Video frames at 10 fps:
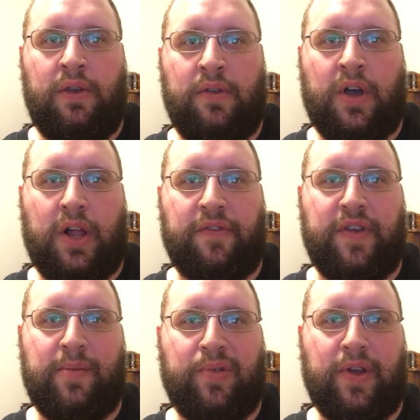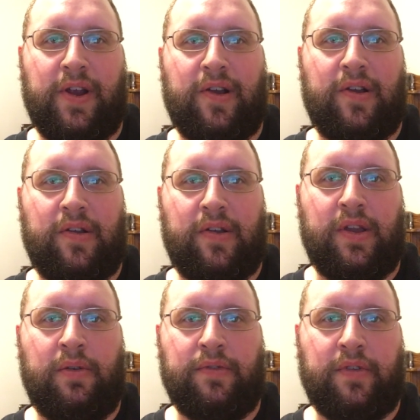Hall of Fame player, and
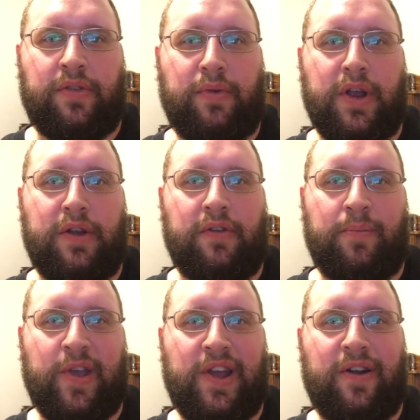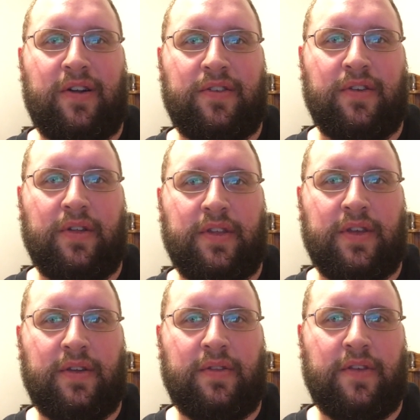he was a .300 batter until
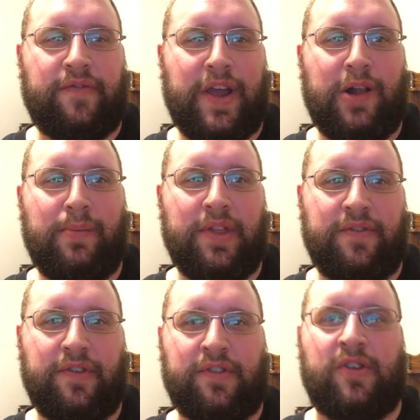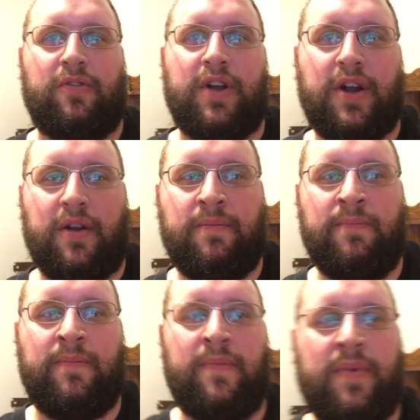the final month of his career.
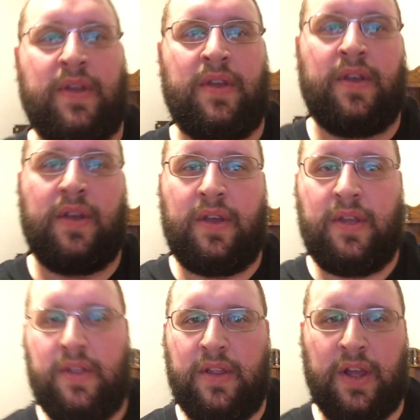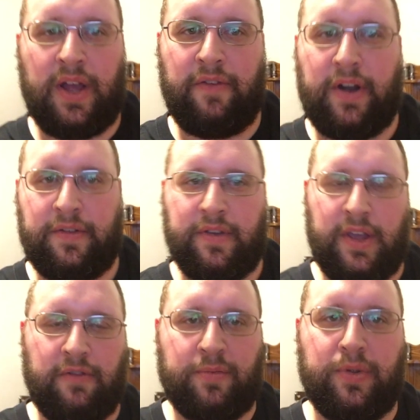I want to say
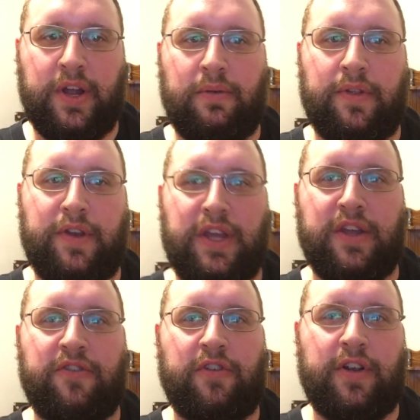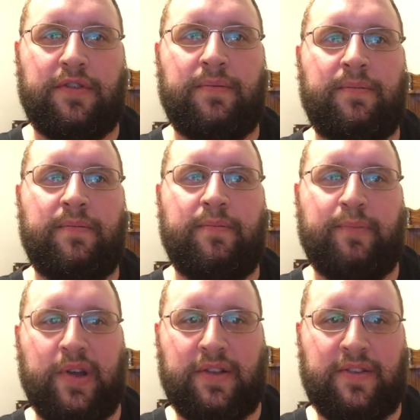he was plagued with knee injuries,
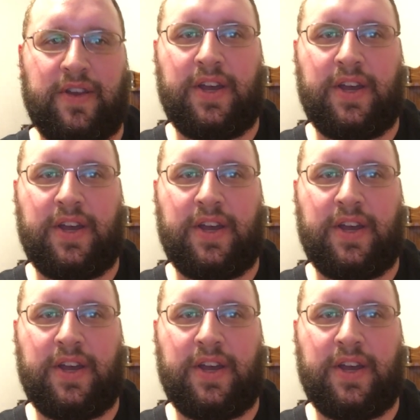but